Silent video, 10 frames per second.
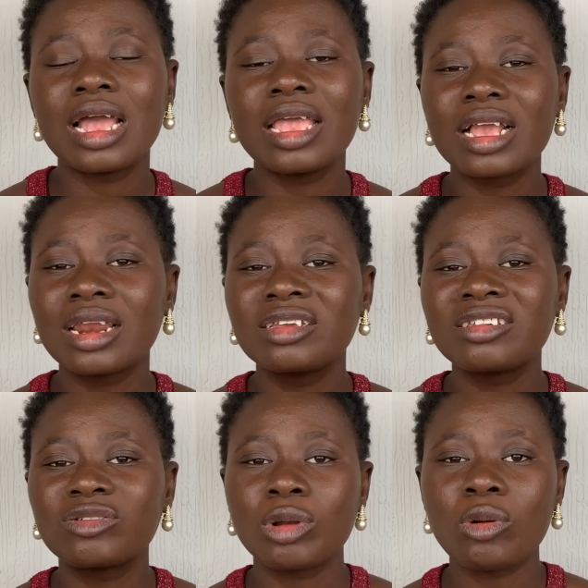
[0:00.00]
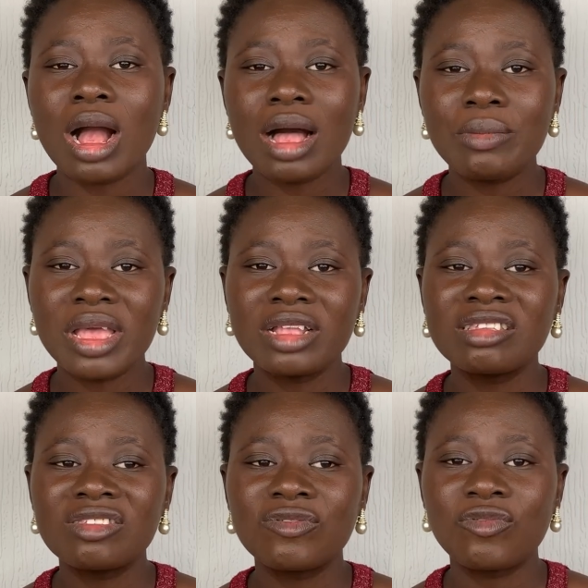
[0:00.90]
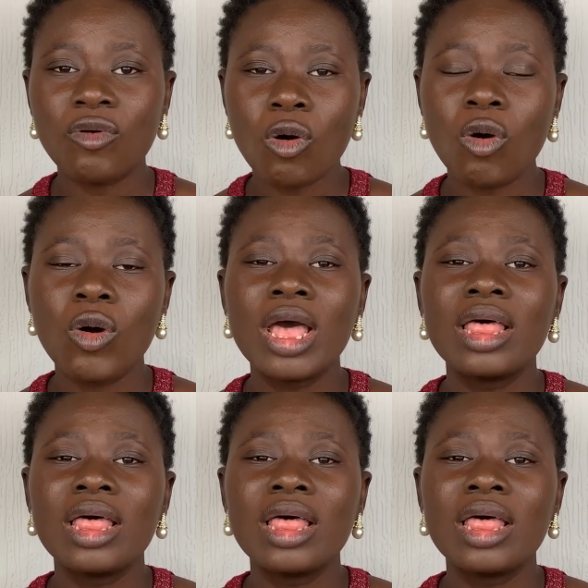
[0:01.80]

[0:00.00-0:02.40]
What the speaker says: English requirements for